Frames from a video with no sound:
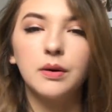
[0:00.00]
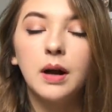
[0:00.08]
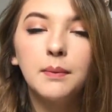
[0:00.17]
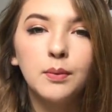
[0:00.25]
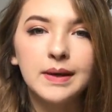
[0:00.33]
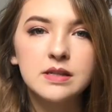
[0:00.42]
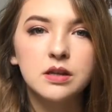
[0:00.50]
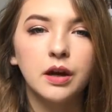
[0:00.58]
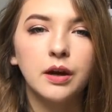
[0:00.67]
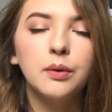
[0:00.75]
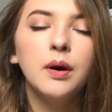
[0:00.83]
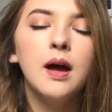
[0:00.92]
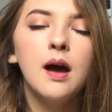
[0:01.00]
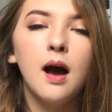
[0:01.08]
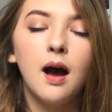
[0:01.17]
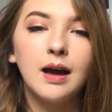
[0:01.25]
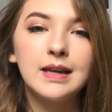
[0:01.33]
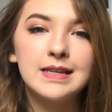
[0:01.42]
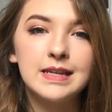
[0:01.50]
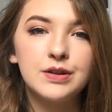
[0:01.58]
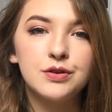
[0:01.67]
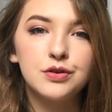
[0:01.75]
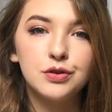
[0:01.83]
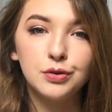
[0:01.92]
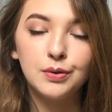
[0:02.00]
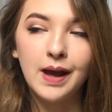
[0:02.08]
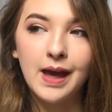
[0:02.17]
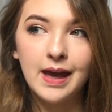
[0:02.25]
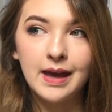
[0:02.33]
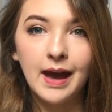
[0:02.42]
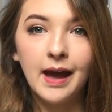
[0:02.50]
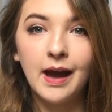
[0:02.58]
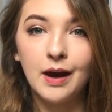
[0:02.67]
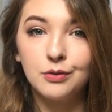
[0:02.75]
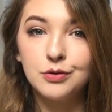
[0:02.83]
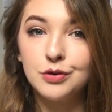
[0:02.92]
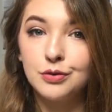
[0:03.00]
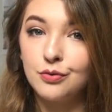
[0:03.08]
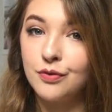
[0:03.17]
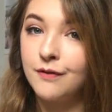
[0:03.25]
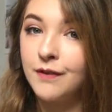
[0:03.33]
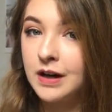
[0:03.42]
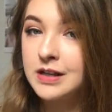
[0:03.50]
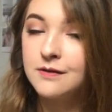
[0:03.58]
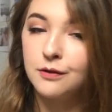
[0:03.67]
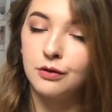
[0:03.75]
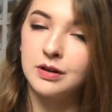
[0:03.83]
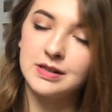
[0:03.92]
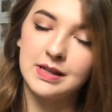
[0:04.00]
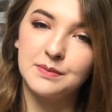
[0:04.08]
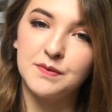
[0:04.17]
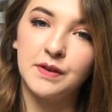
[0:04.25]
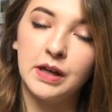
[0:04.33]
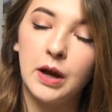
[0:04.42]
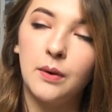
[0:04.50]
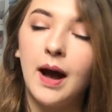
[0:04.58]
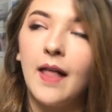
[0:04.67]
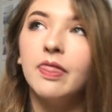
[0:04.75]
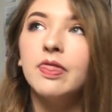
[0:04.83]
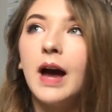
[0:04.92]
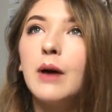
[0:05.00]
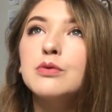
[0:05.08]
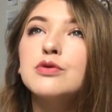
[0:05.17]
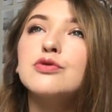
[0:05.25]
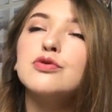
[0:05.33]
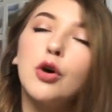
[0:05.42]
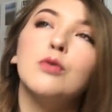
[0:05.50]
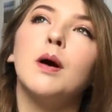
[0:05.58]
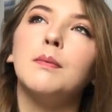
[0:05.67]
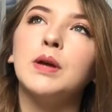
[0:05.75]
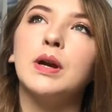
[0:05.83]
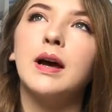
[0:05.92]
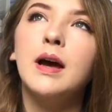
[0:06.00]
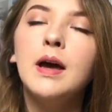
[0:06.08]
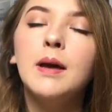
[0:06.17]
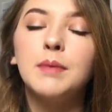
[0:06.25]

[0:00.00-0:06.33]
couple weeks ago I did do a how to revise for your exams video, and that was so popular.